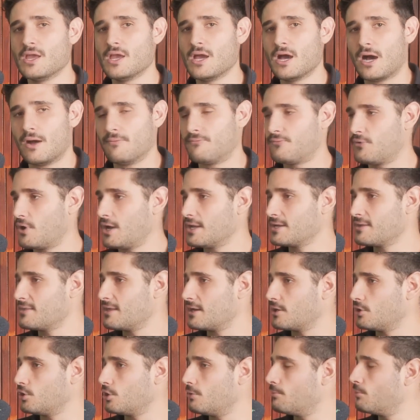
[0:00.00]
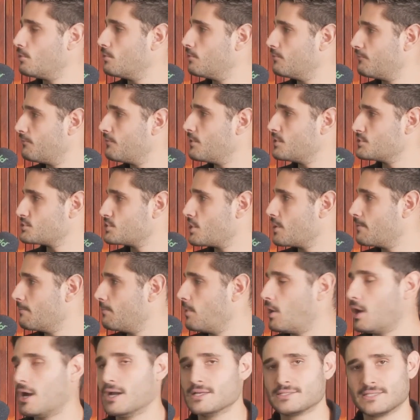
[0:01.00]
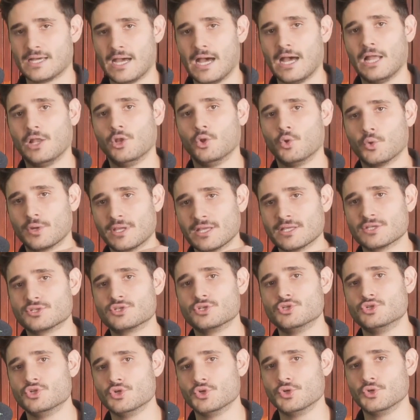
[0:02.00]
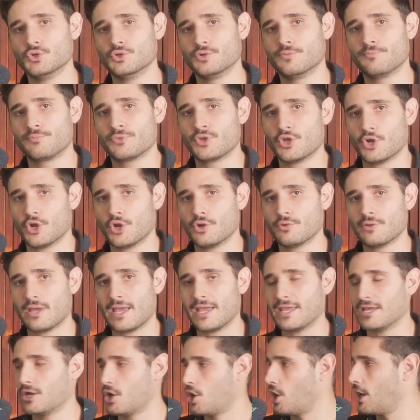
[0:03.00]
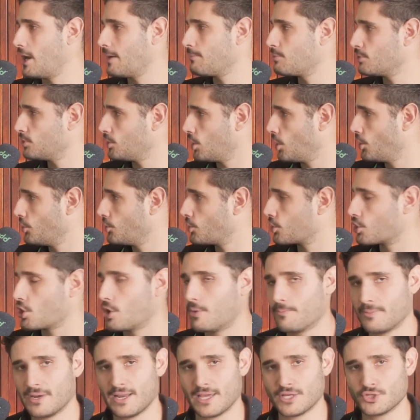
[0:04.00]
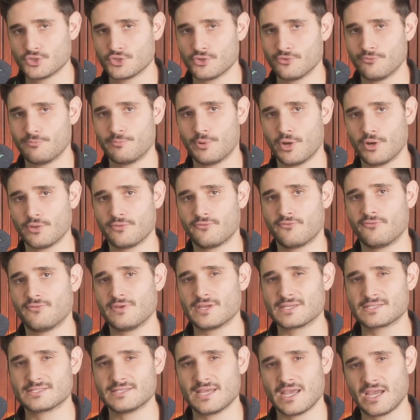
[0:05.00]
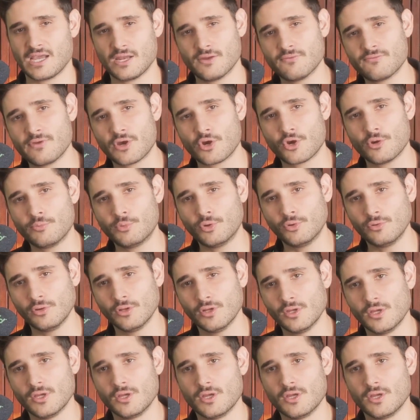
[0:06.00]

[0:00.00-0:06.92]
I'm finding that a lot more first home buyers are looking to do, a hybrid loan, a combination of both fixed and variable.